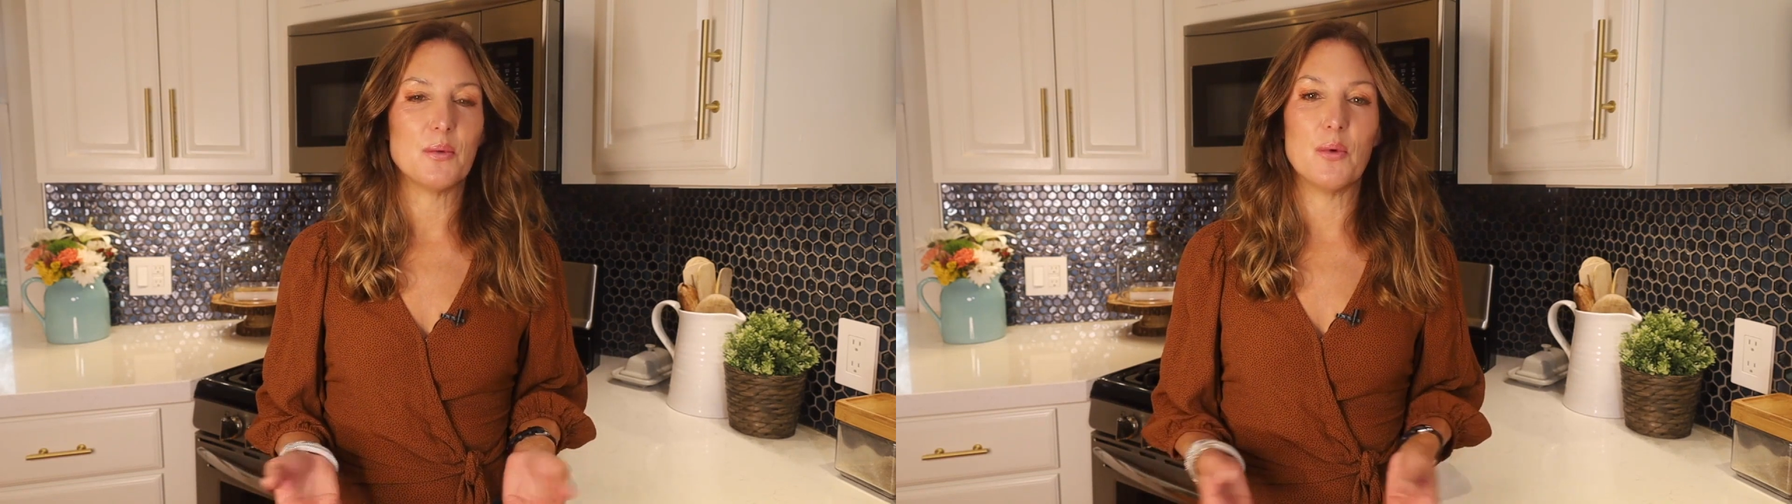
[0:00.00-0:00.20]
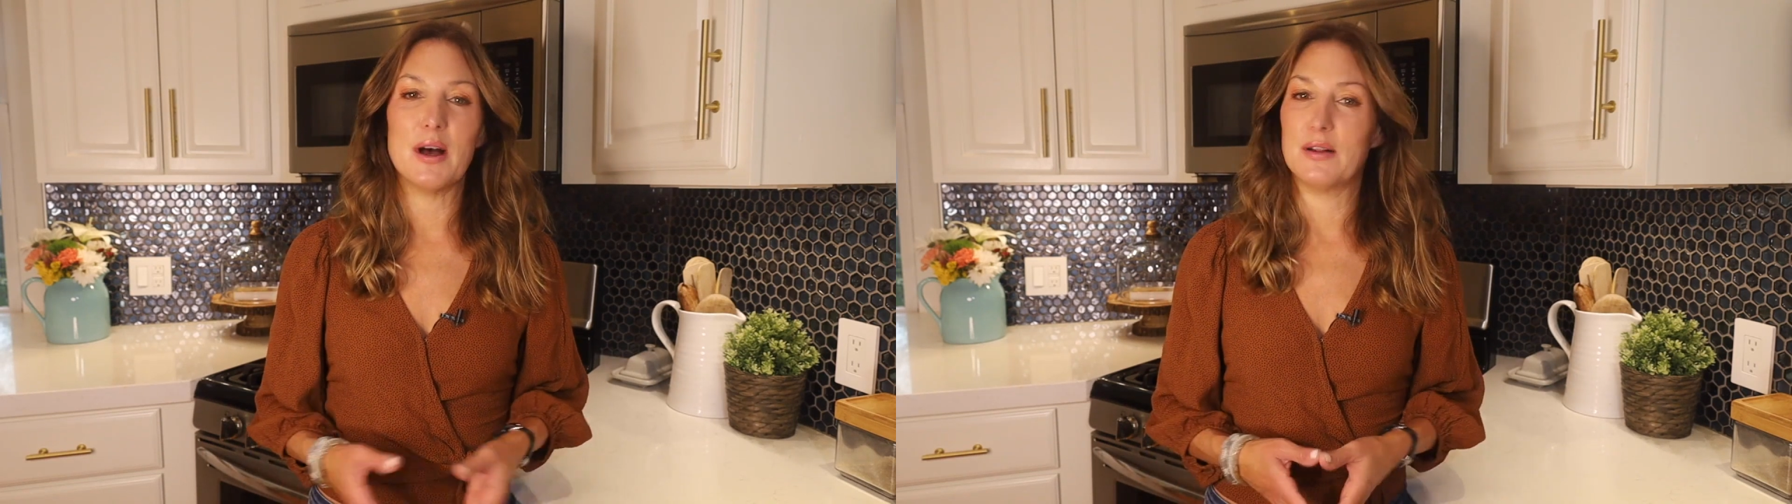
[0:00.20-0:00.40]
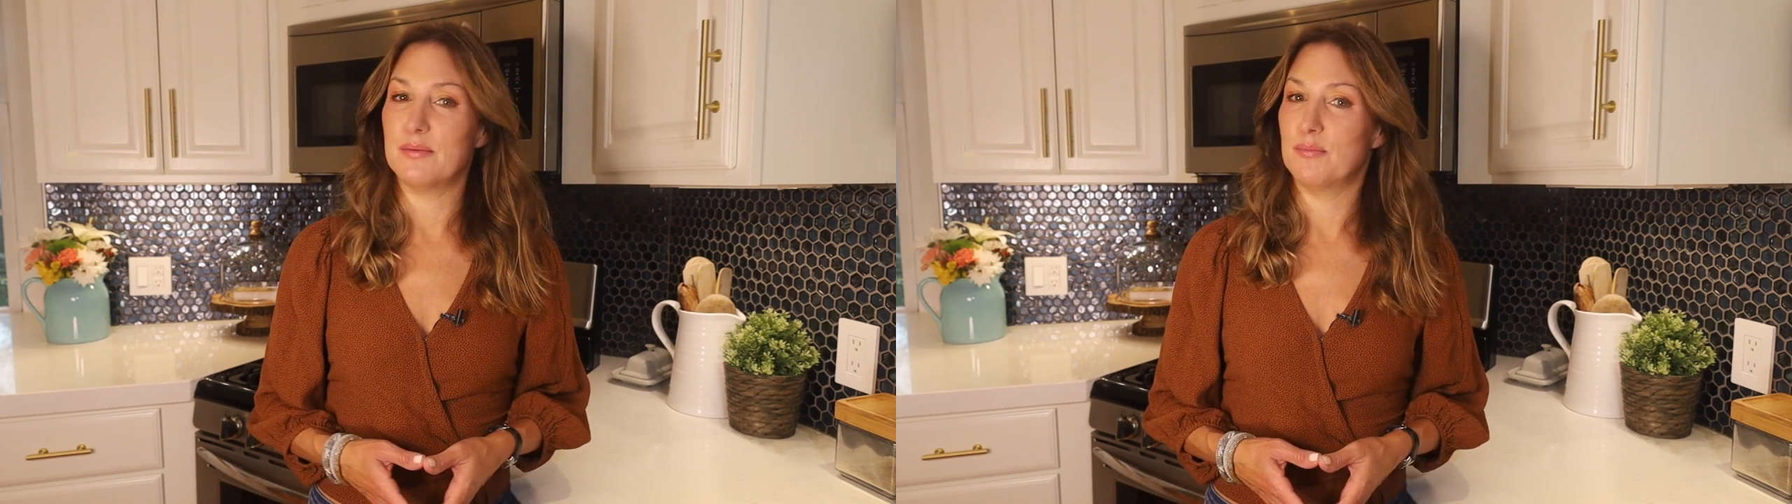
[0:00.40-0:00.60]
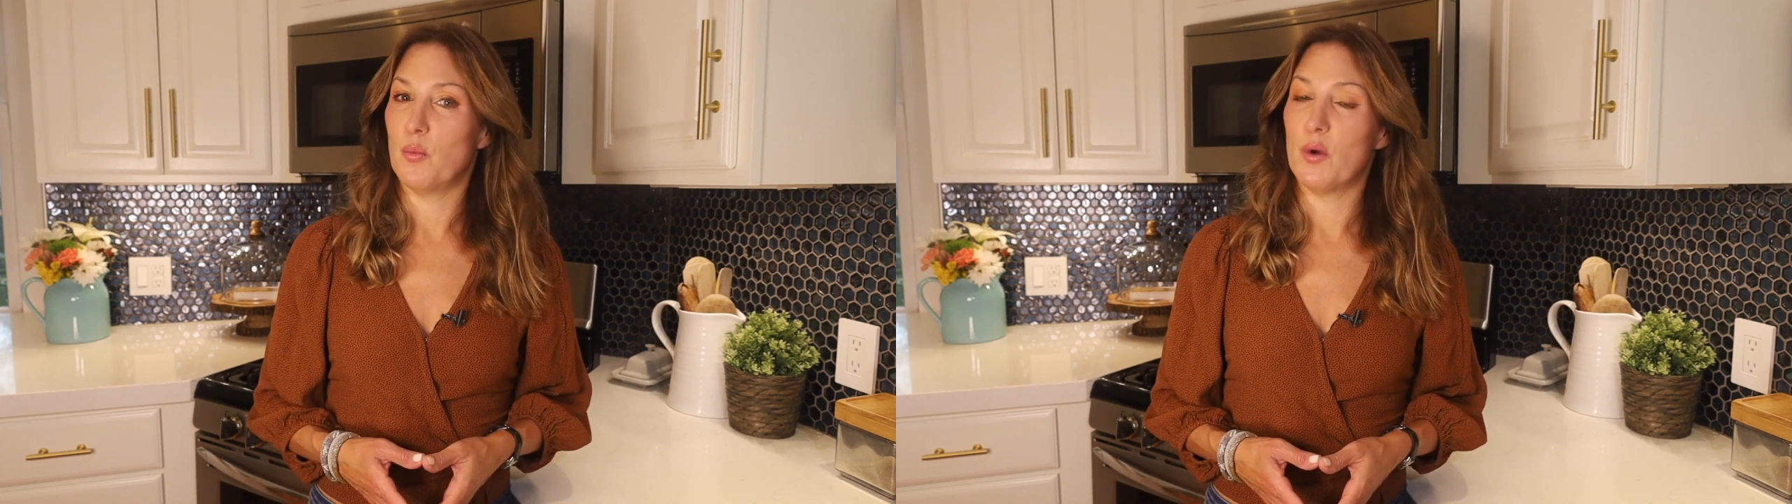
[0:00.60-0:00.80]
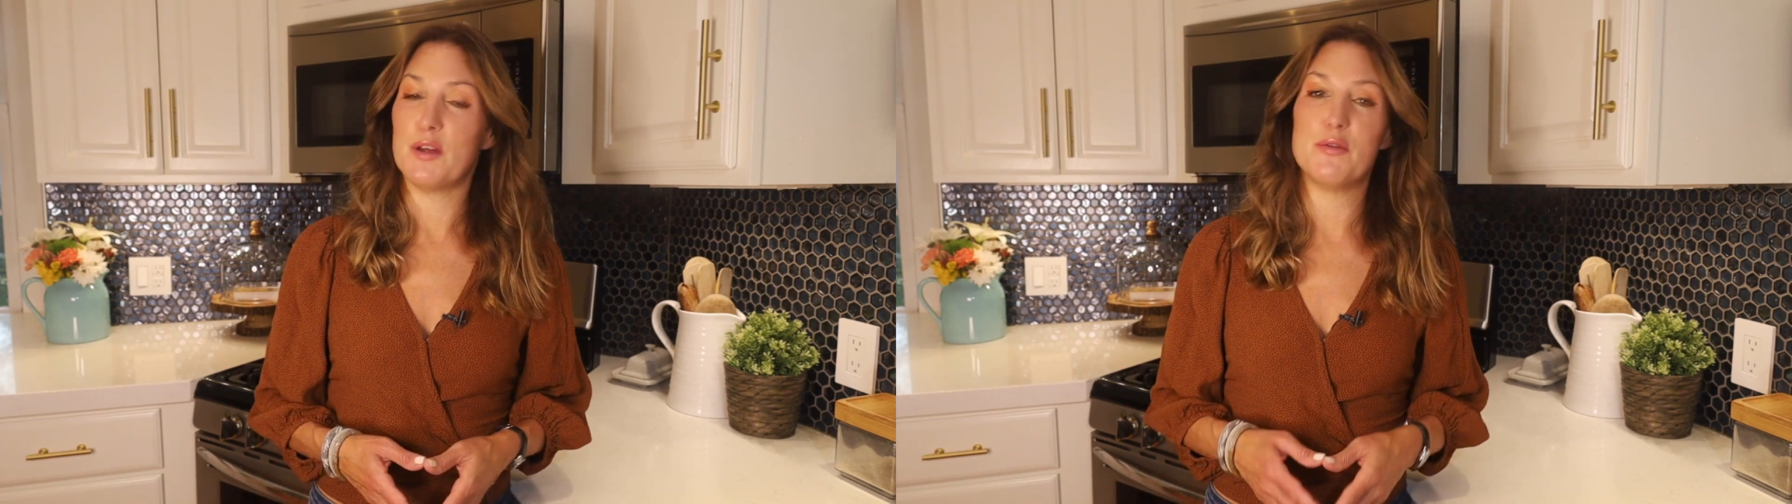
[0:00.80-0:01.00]
Well,
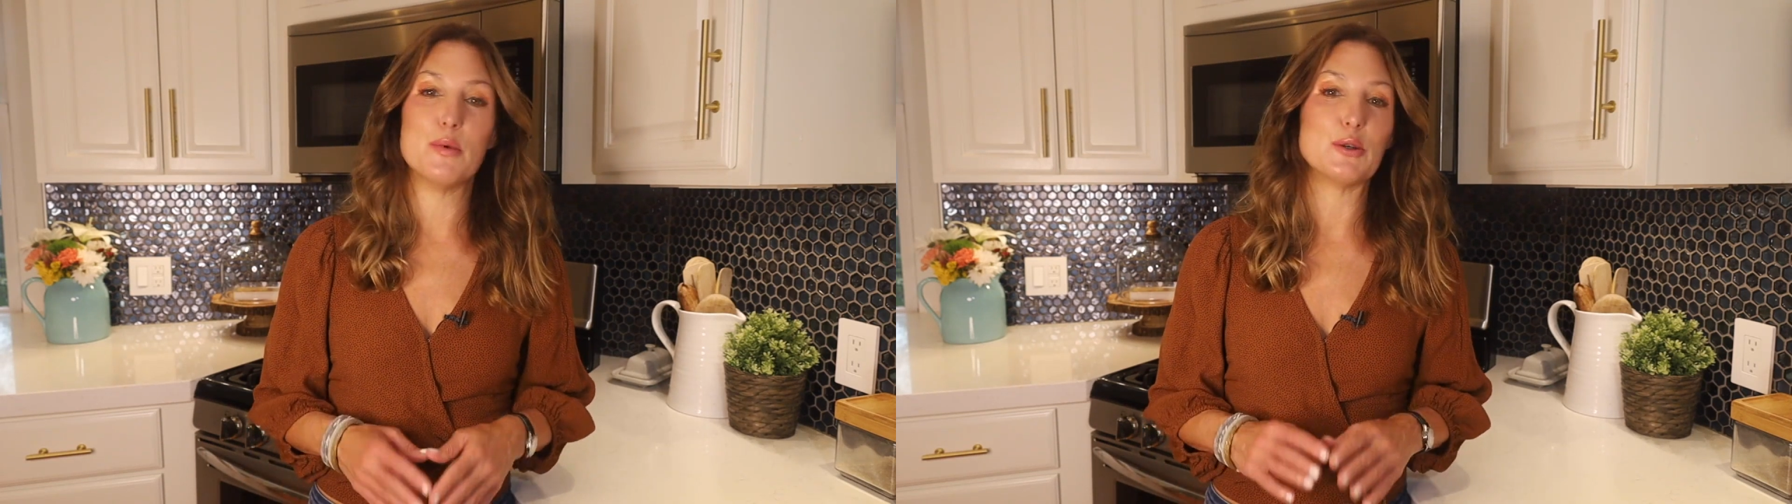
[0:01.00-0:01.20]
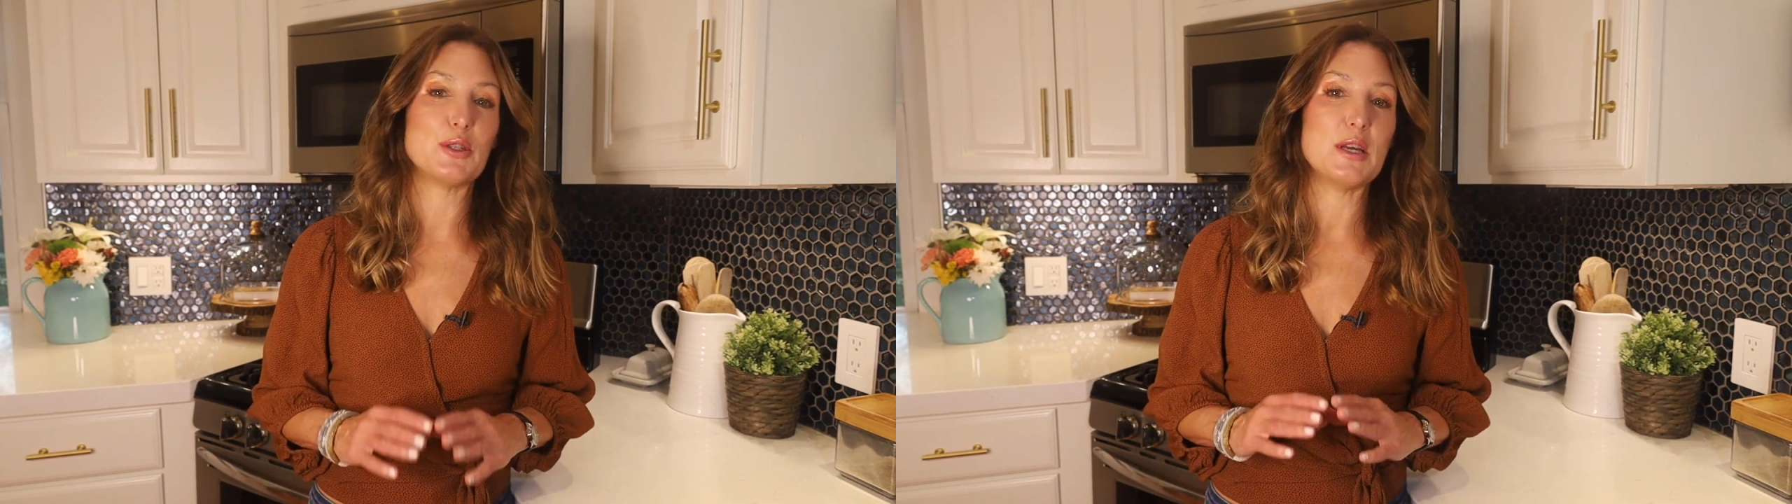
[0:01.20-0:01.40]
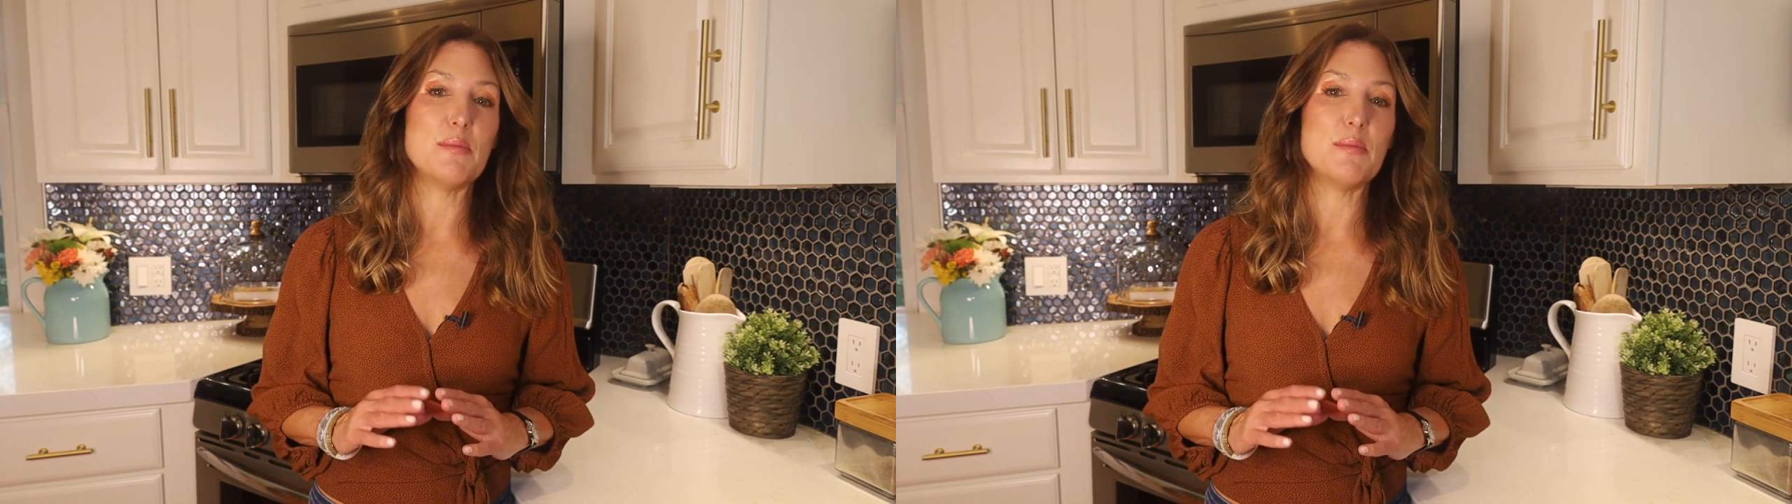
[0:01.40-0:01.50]
one of the most